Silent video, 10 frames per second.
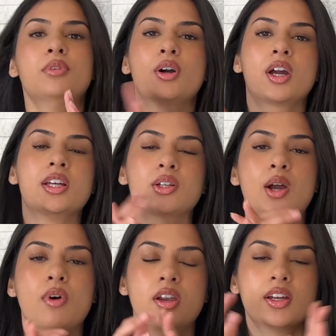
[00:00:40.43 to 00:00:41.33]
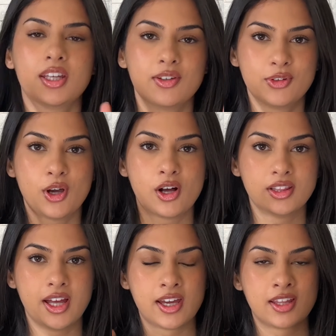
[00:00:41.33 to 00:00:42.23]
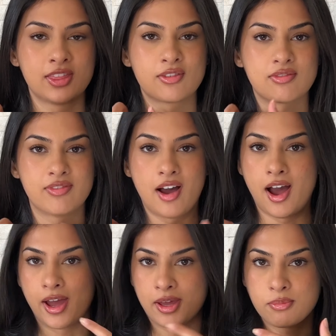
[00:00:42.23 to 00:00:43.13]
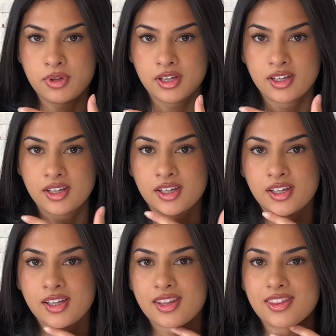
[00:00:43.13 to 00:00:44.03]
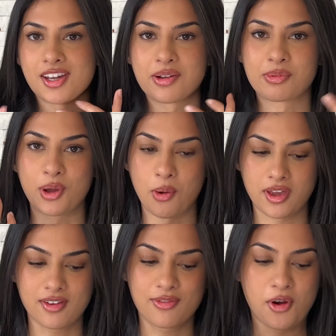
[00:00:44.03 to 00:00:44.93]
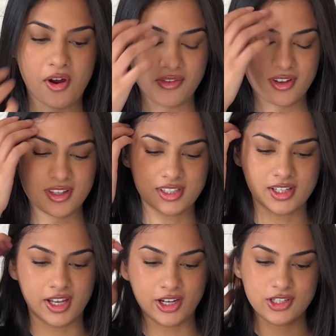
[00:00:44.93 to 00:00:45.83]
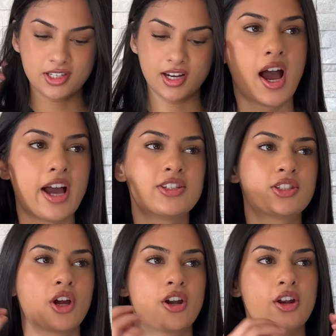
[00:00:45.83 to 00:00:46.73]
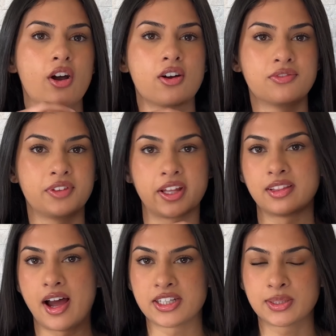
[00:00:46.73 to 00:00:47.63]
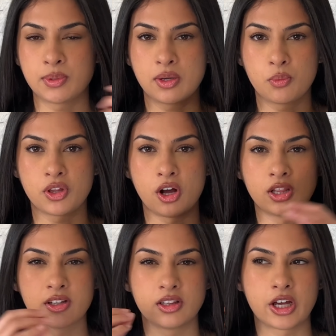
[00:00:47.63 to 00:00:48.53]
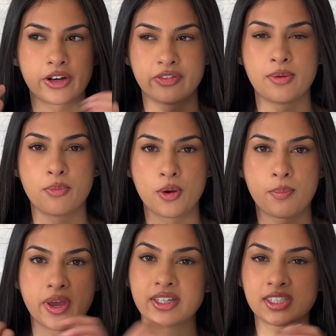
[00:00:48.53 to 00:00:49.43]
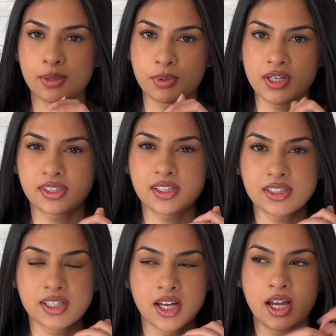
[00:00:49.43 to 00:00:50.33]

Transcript: Okay, so I want to give y'all like the vibe that I'm going for for this collection. I started off like last week with all a lot of the more basic pieces